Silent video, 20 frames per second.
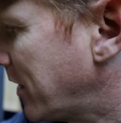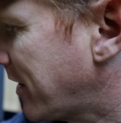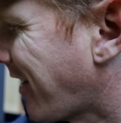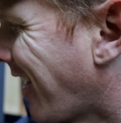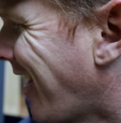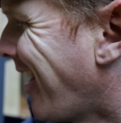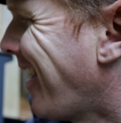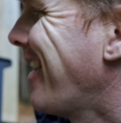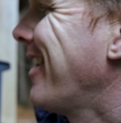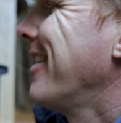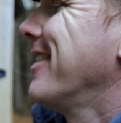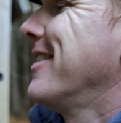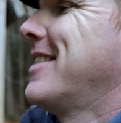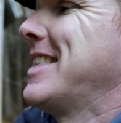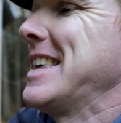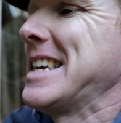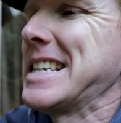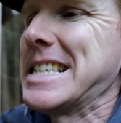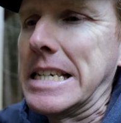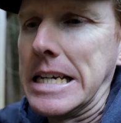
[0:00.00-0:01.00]
with
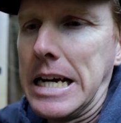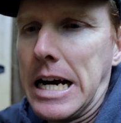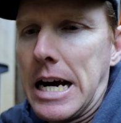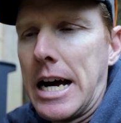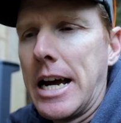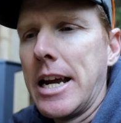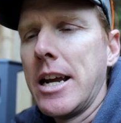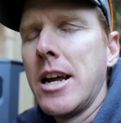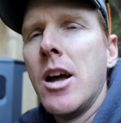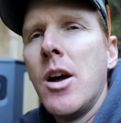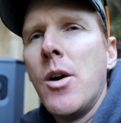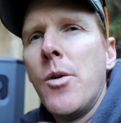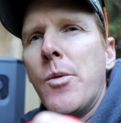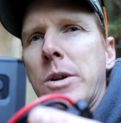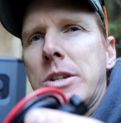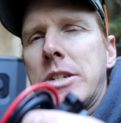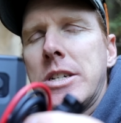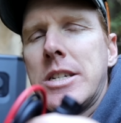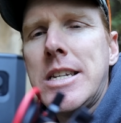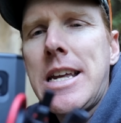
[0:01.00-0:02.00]
this guy,
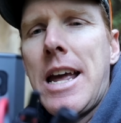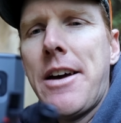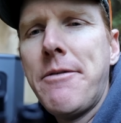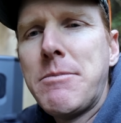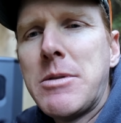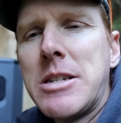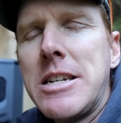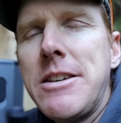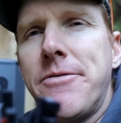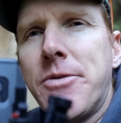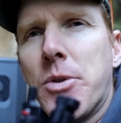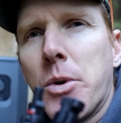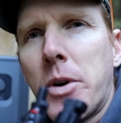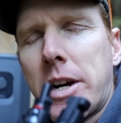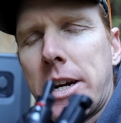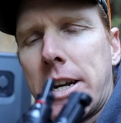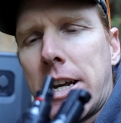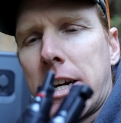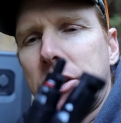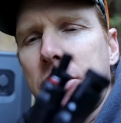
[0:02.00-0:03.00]
which is the
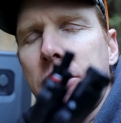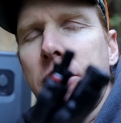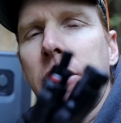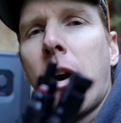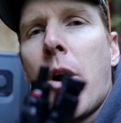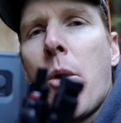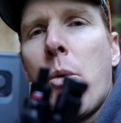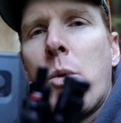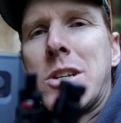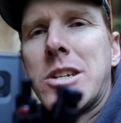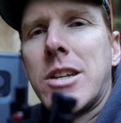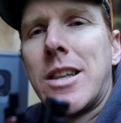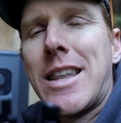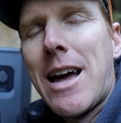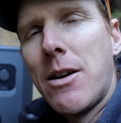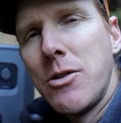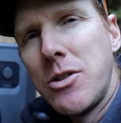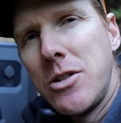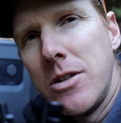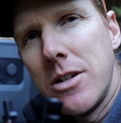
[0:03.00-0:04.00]
MC4 connector, which
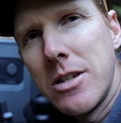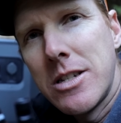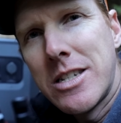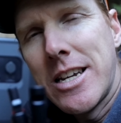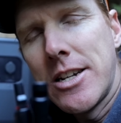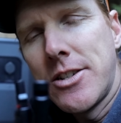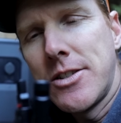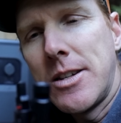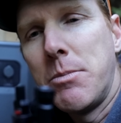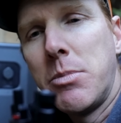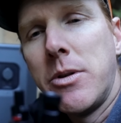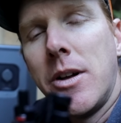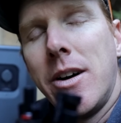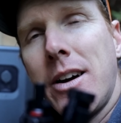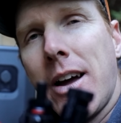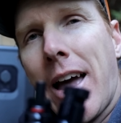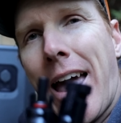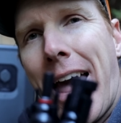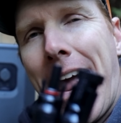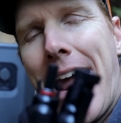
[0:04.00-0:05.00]
allows you to essentially
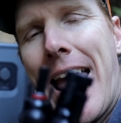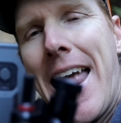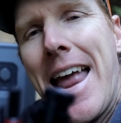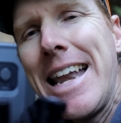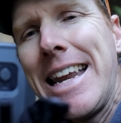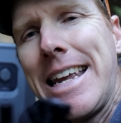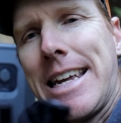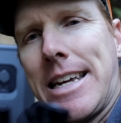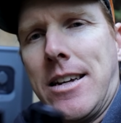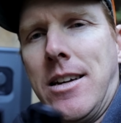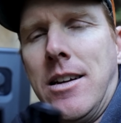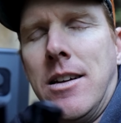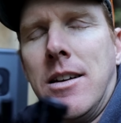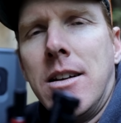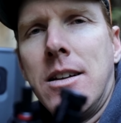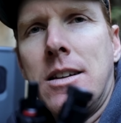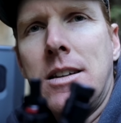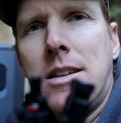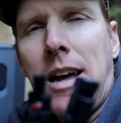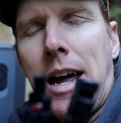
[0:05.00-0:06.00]
plug any
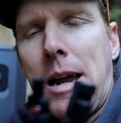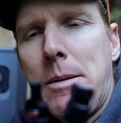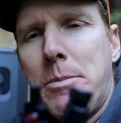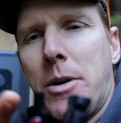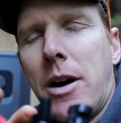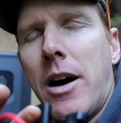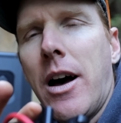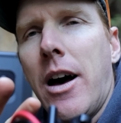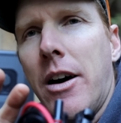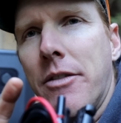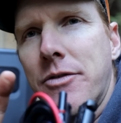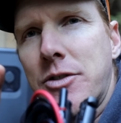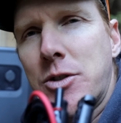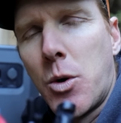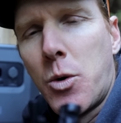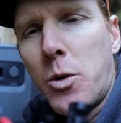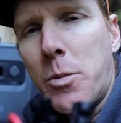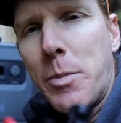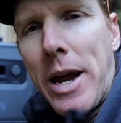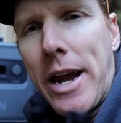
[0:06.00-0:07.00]
type of
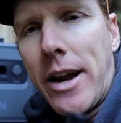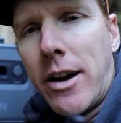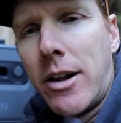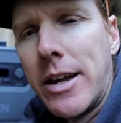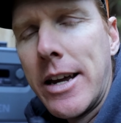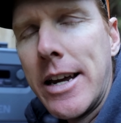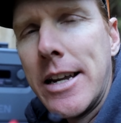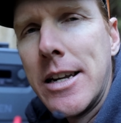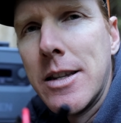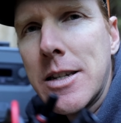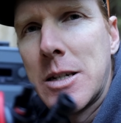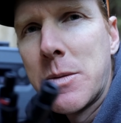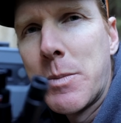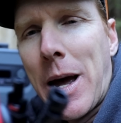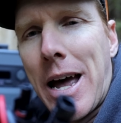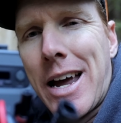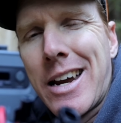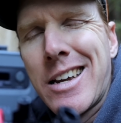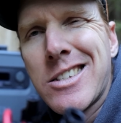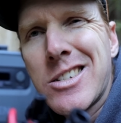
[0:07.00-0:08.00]
solar panel into this
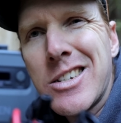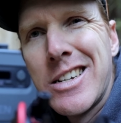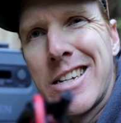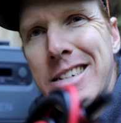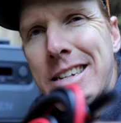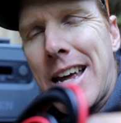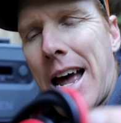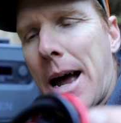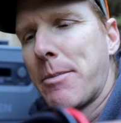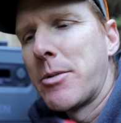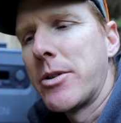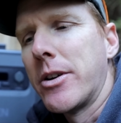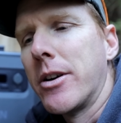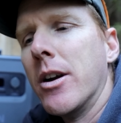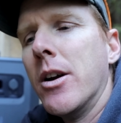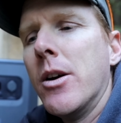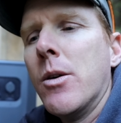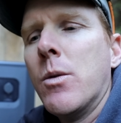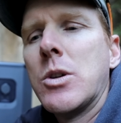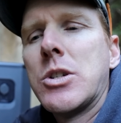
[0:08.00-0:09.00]
pack. It's an
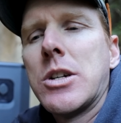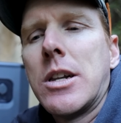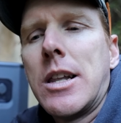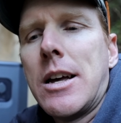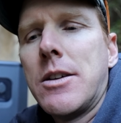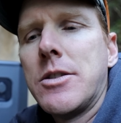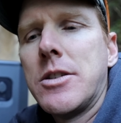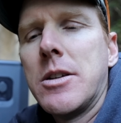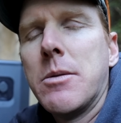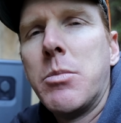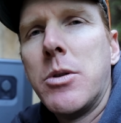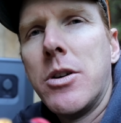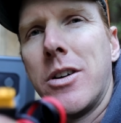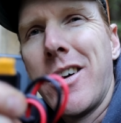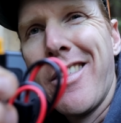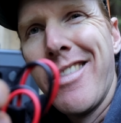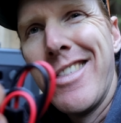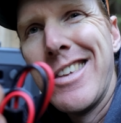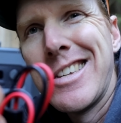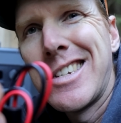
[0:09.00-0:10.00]
adapter, which allows you to
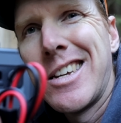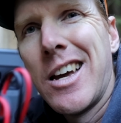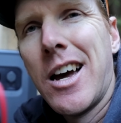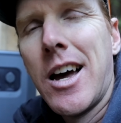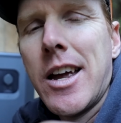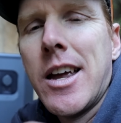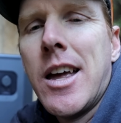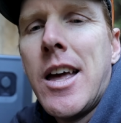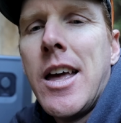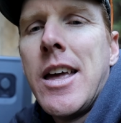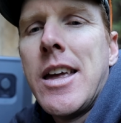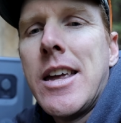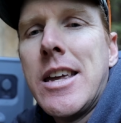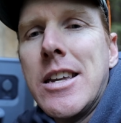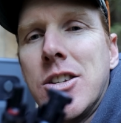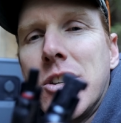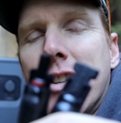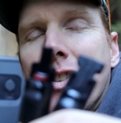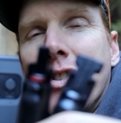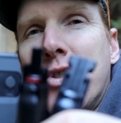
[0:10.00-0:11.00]
plug this guy
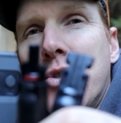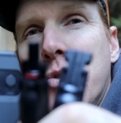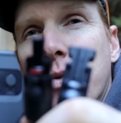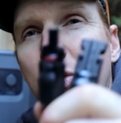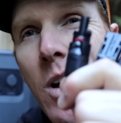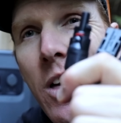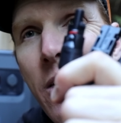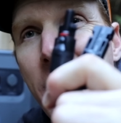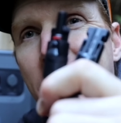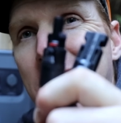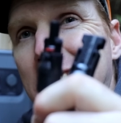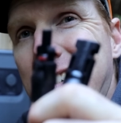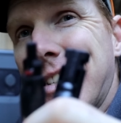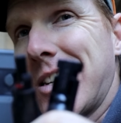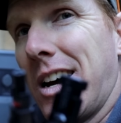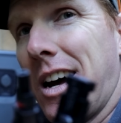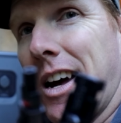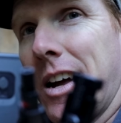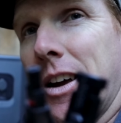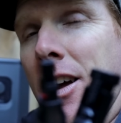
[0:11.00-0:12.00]
into this
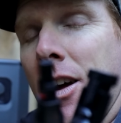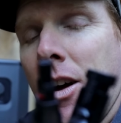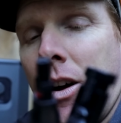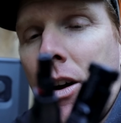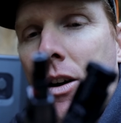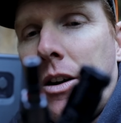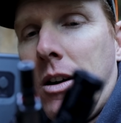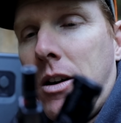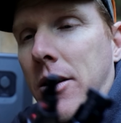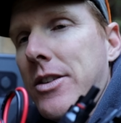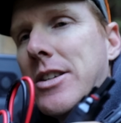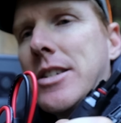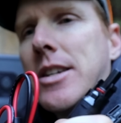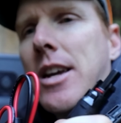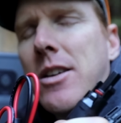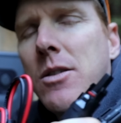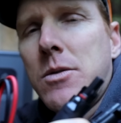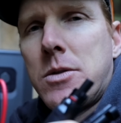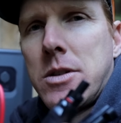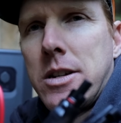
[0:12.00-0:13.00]
guy. This
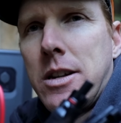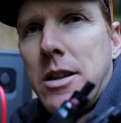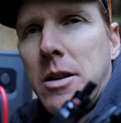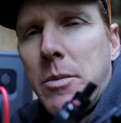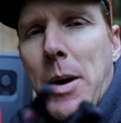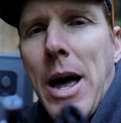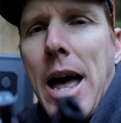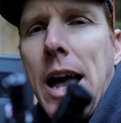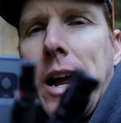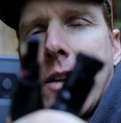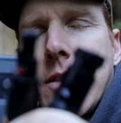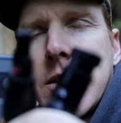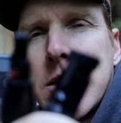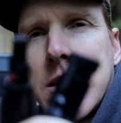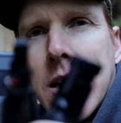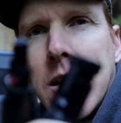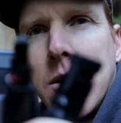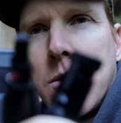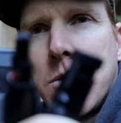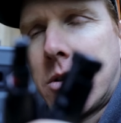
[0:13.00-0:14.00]
guy goes into the pack, and this
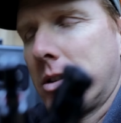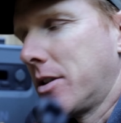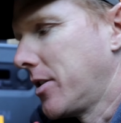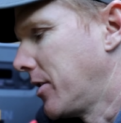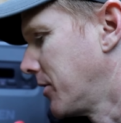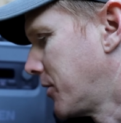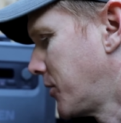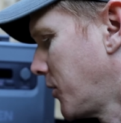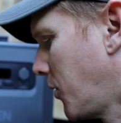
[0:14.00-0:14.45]
guy goes into your